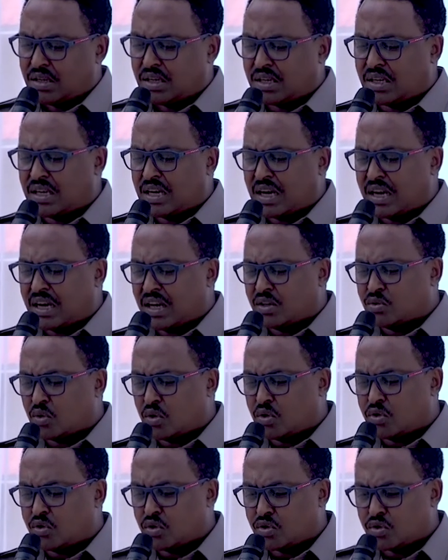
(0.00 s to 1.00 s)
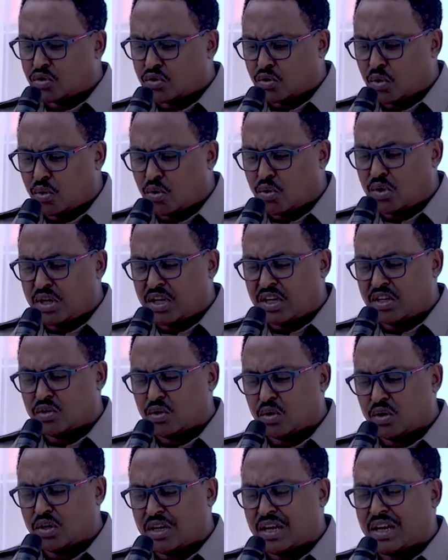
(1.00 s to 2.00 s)
IGAD has also stood in
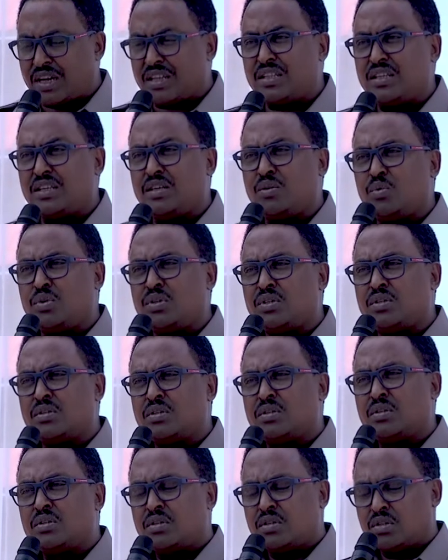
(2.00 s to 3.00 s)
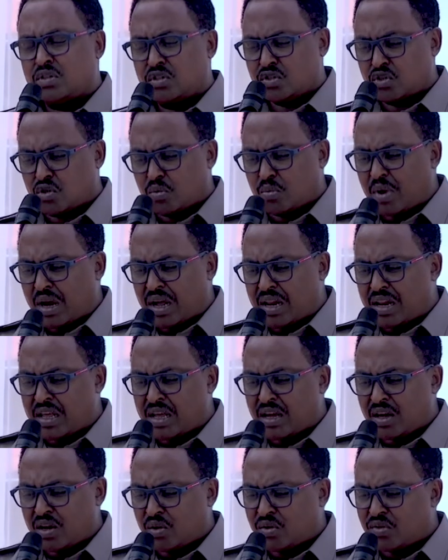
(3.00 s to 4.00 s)
solidarity with
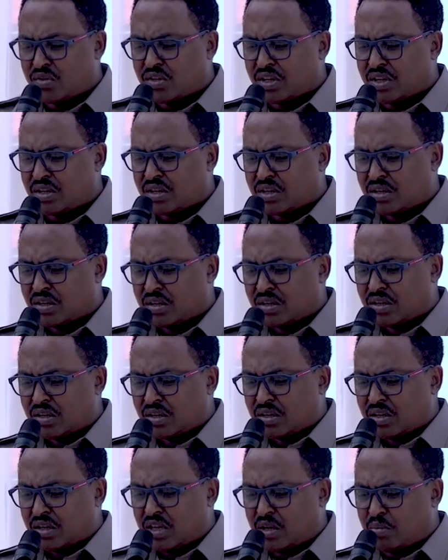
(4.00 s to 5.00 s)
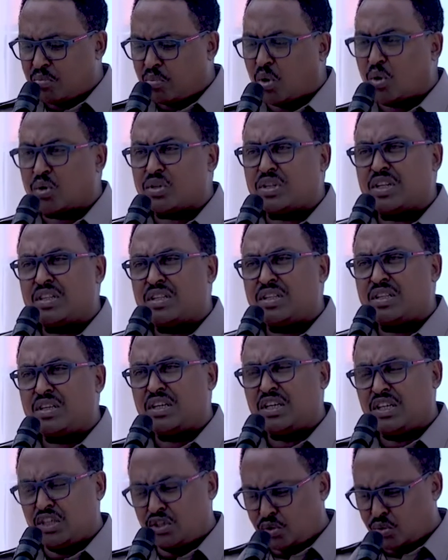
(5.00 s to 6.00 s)
Somalia on the important
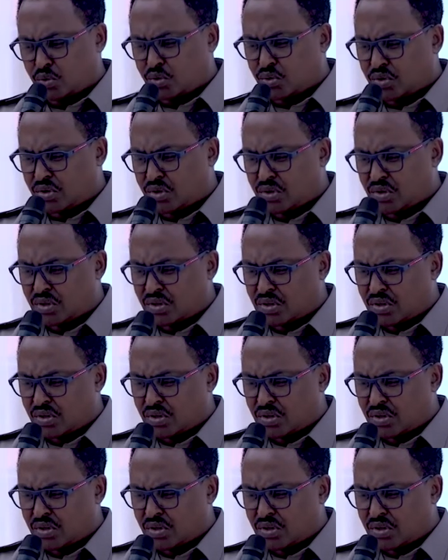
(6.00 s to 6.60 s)
issues,